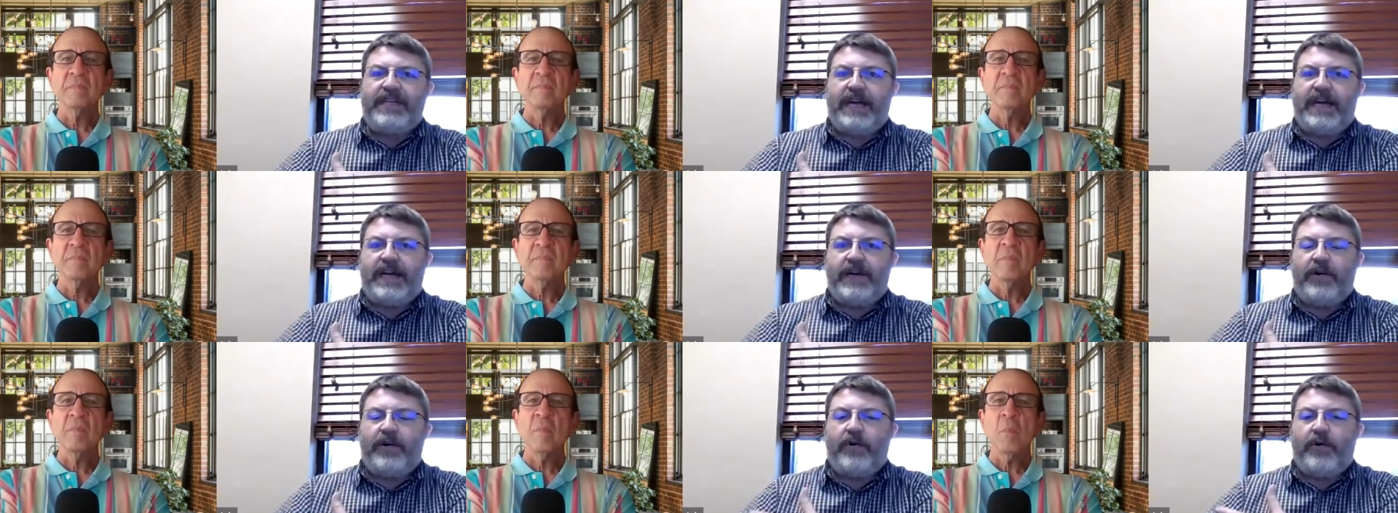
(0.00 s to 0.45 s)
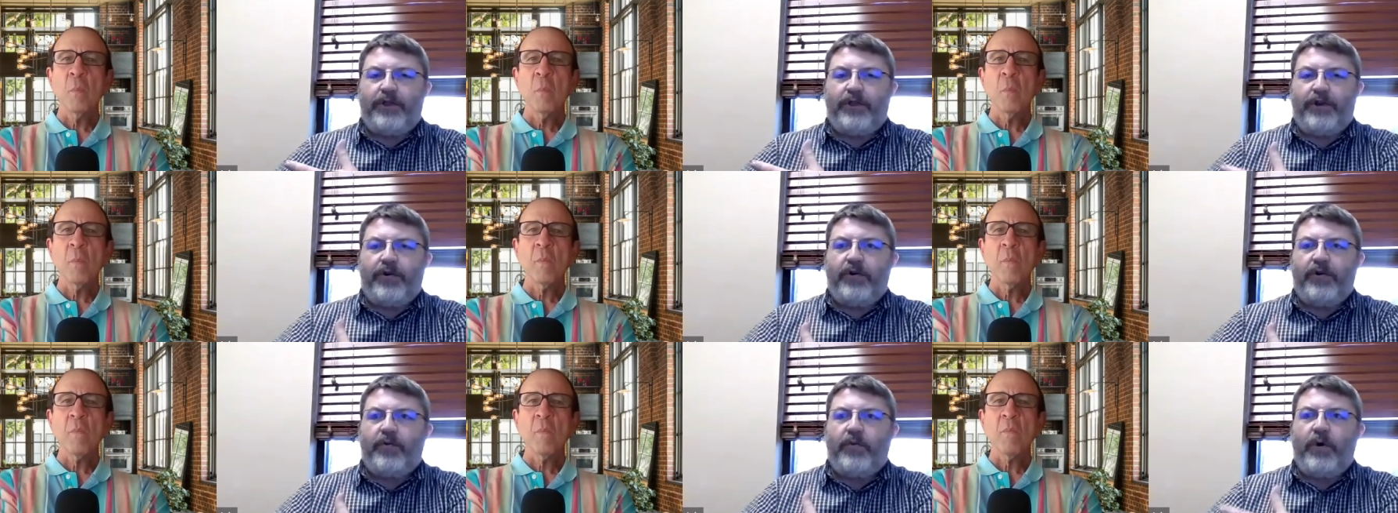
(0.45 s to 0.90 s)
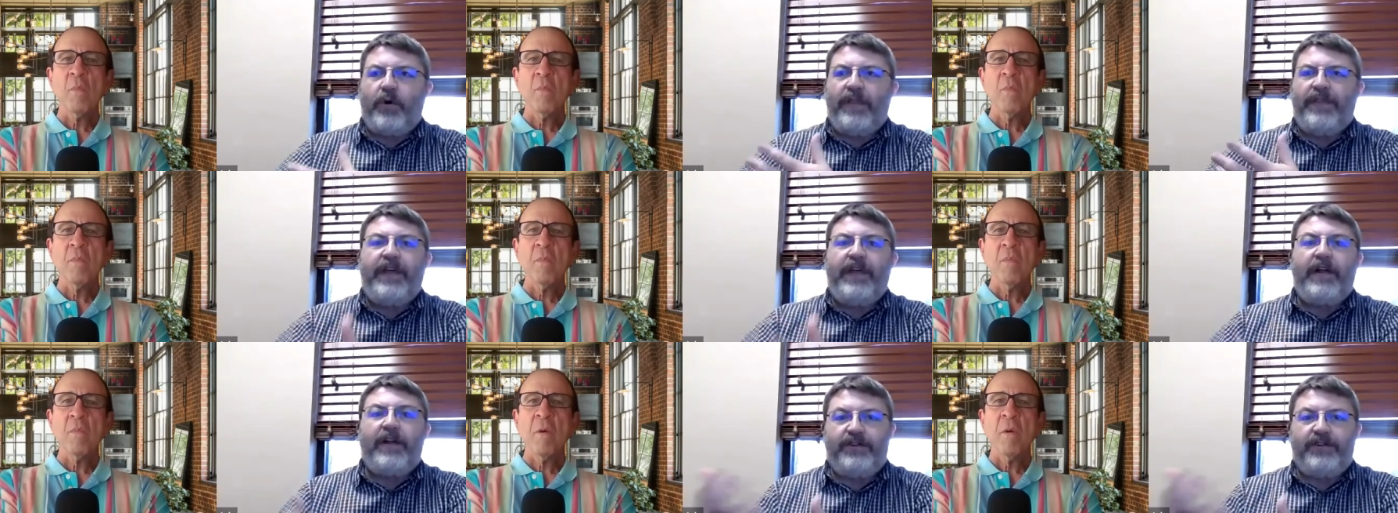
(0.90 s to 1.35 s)
Speaker 1: second or third one,
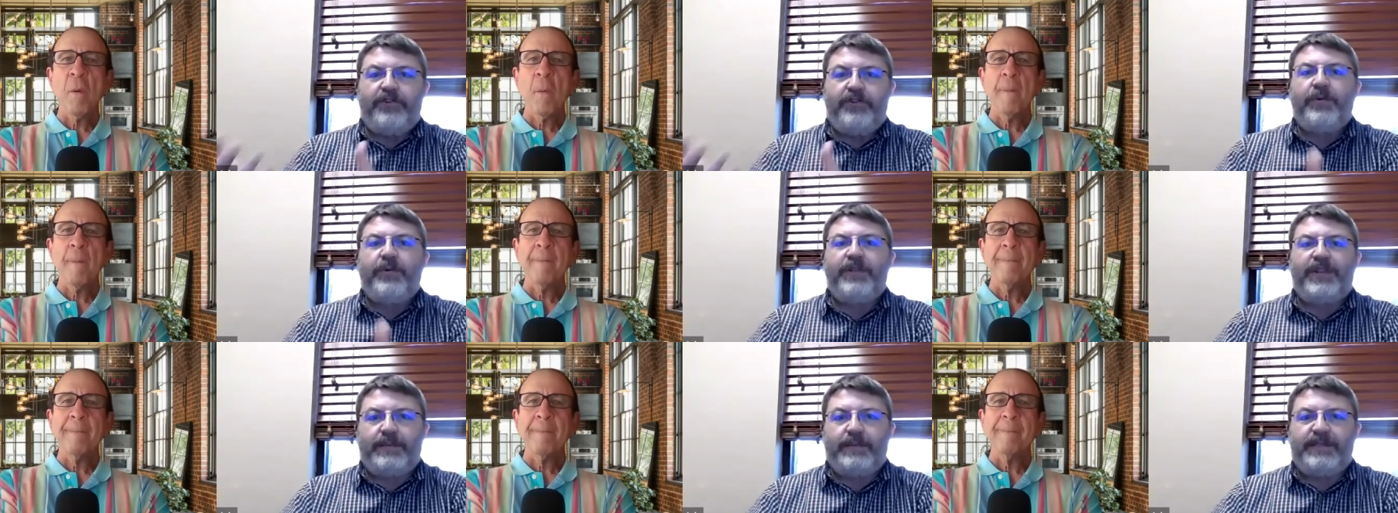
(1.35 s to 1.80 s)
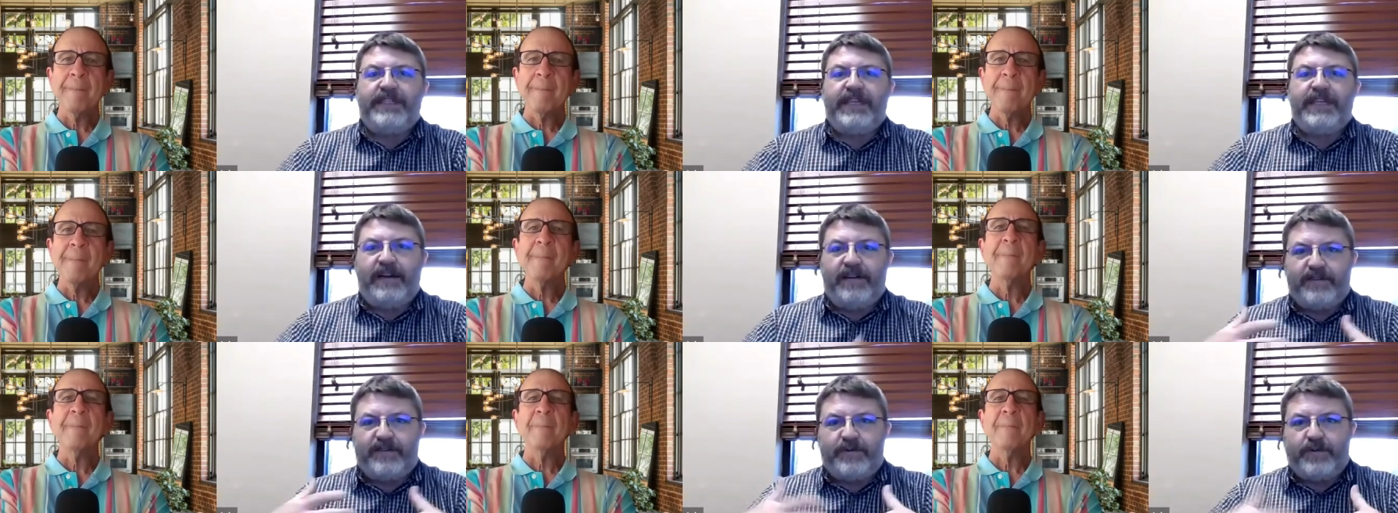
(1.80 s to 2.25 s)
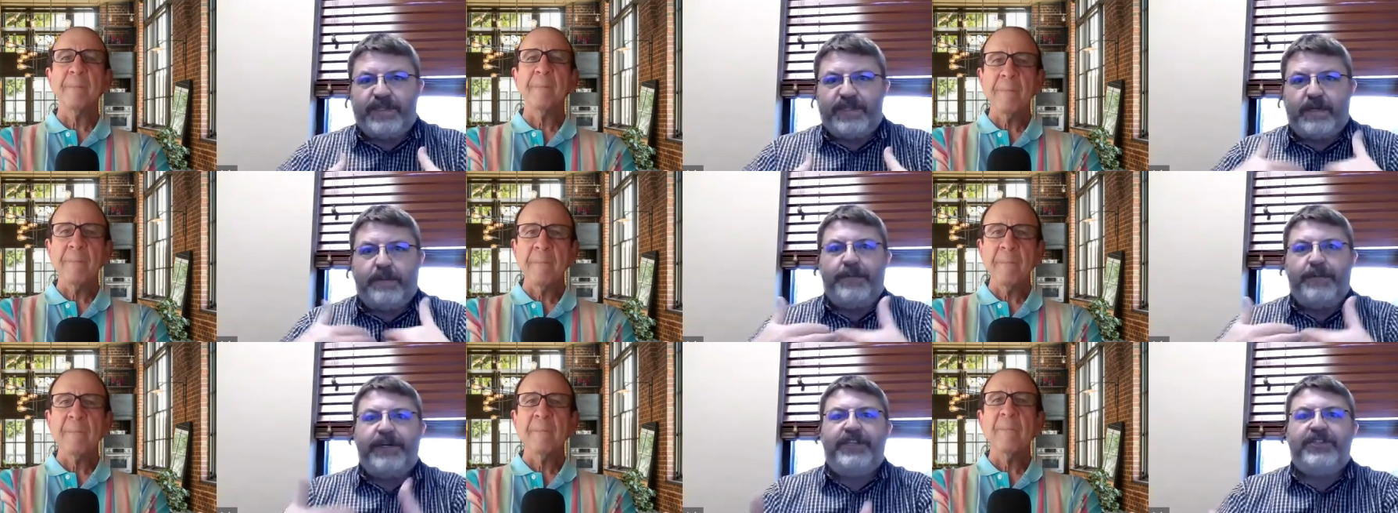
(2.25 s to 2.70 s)
they'll do it themselves with
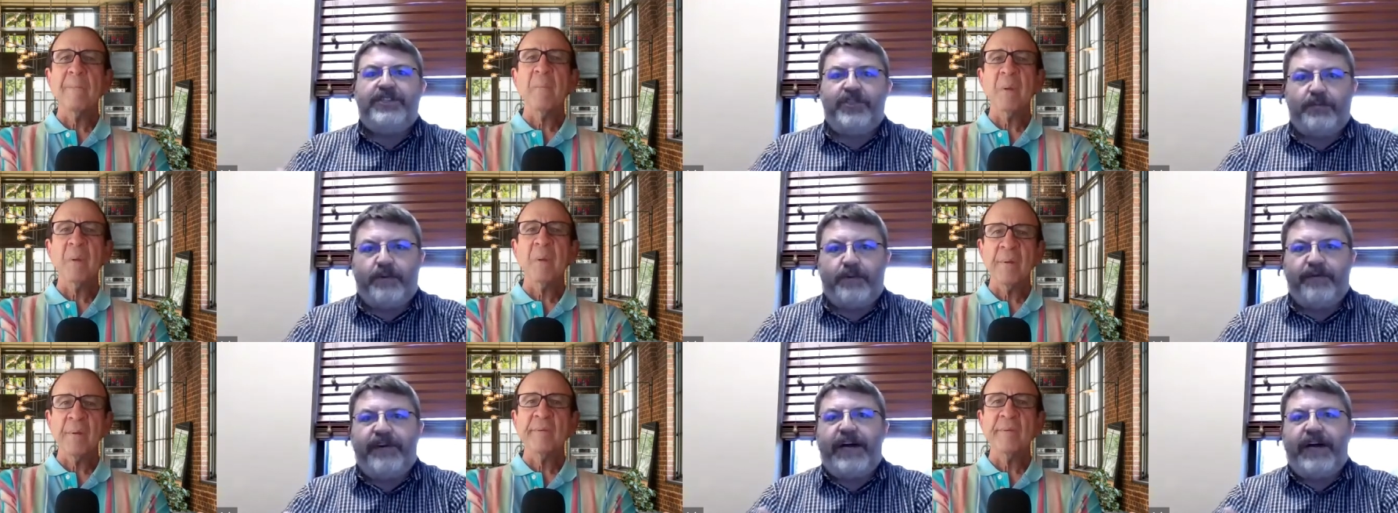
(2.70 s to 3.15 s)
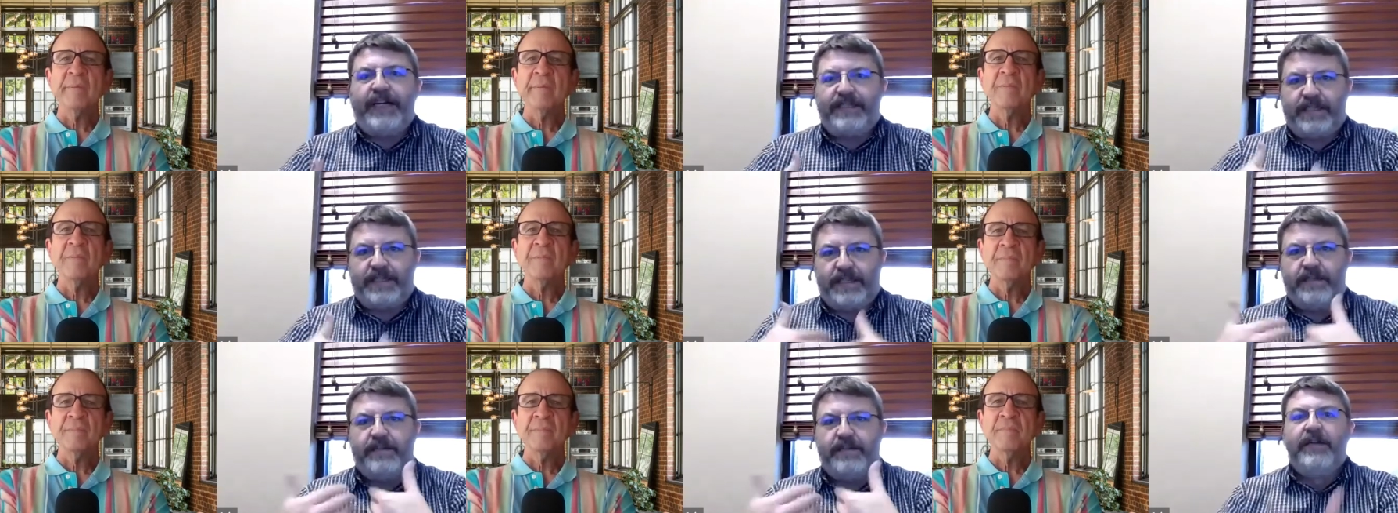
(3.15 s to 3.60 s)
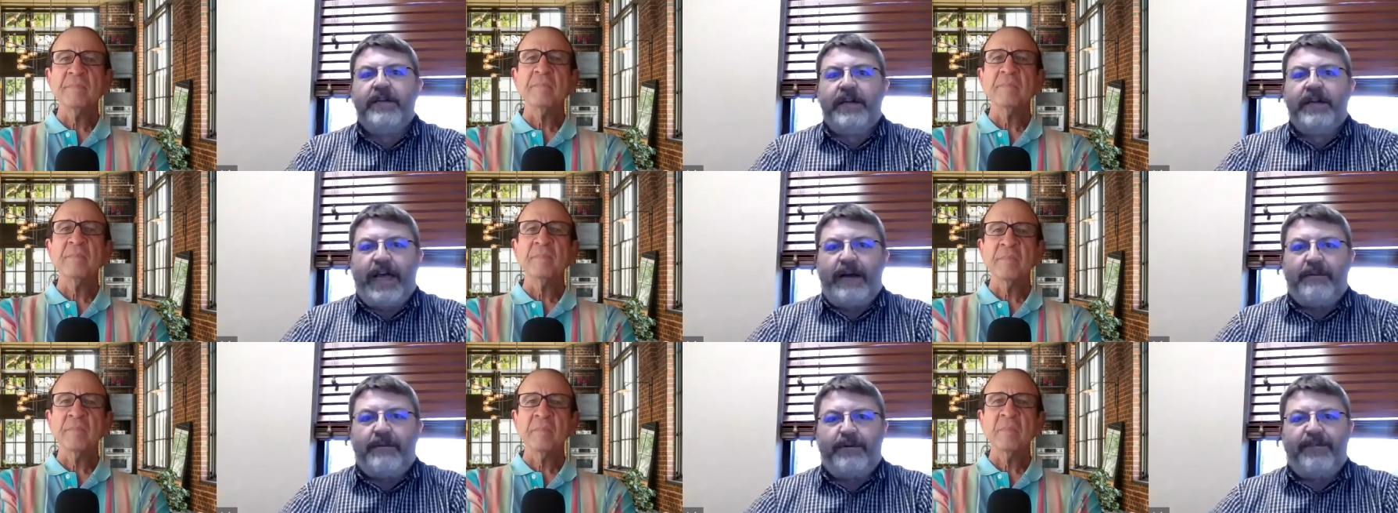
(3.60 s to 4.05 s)
somebody supervising
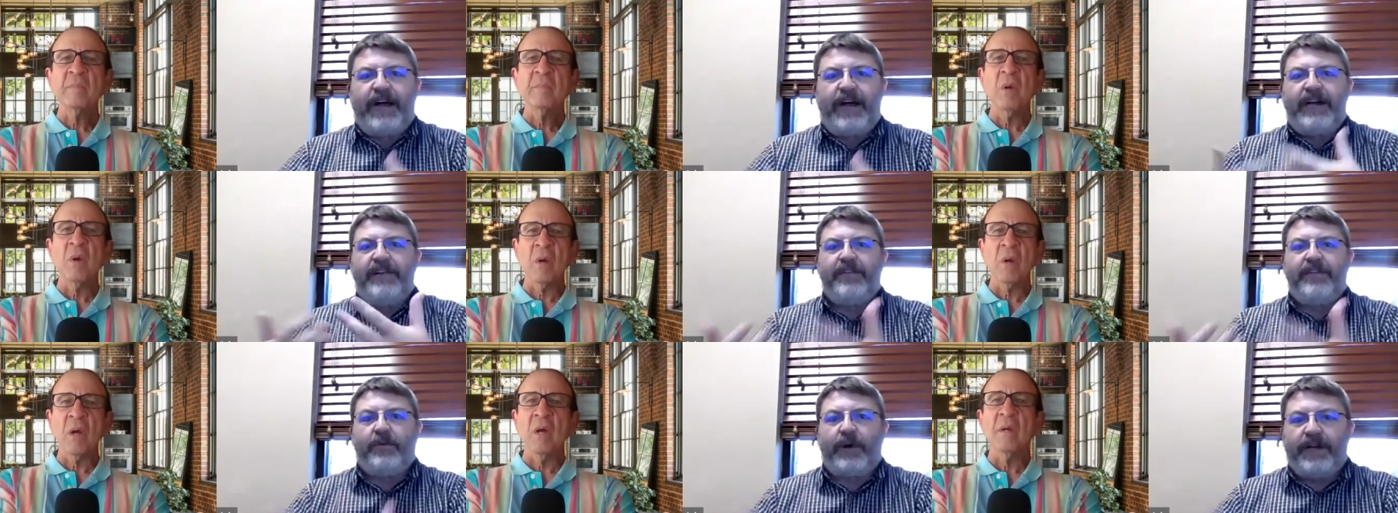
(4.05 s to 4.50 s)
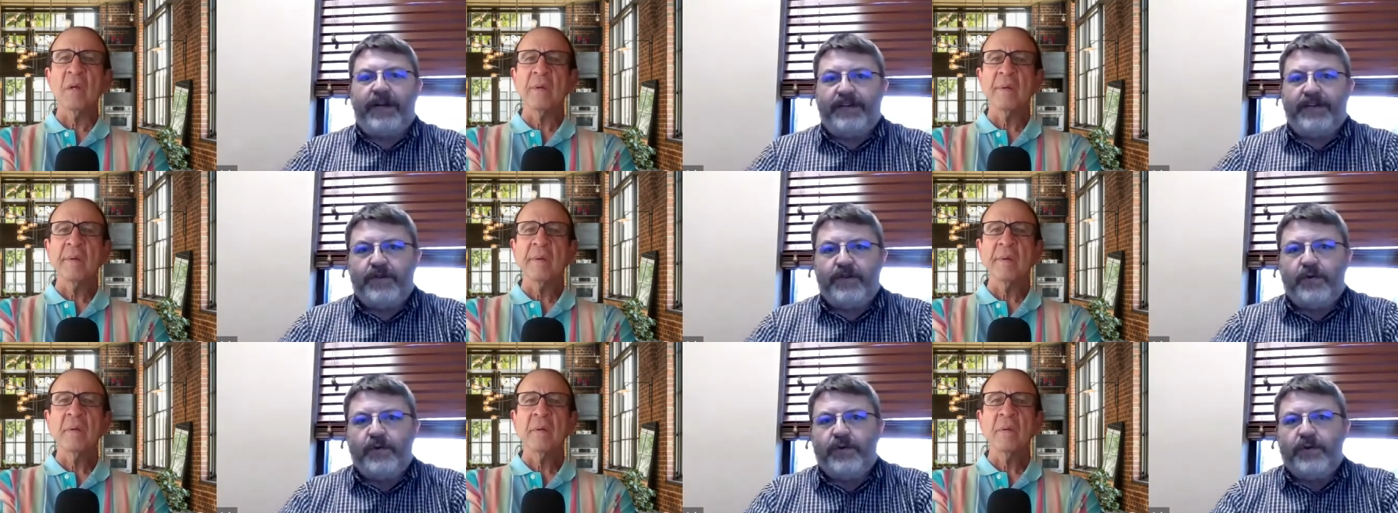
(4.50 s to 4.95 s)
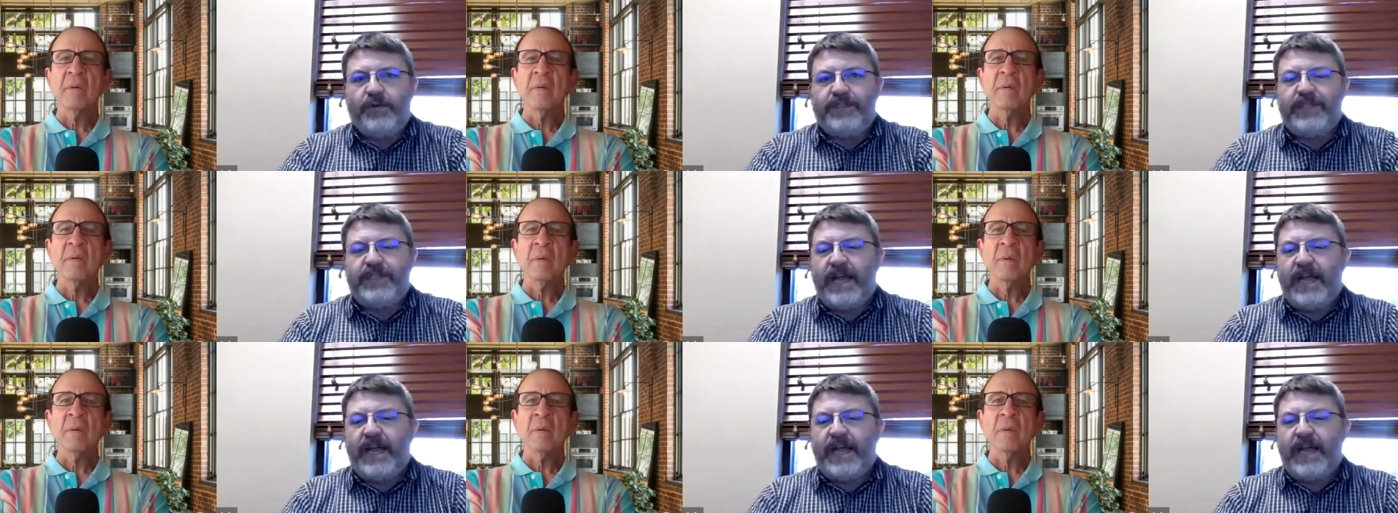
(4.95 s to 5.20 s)
and providing the right tools.